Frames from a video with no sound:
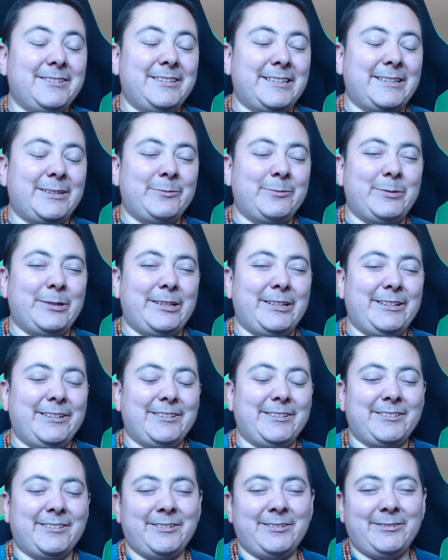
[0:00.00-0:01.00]
can be
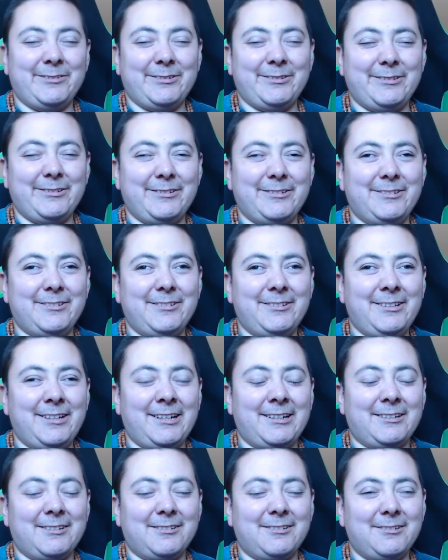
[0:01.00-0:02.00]
so,
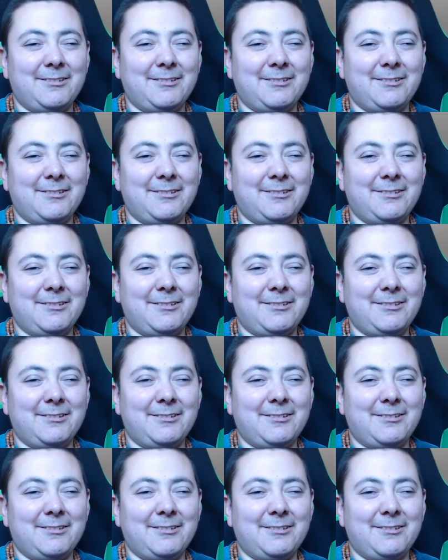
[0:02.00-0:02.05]
yeah.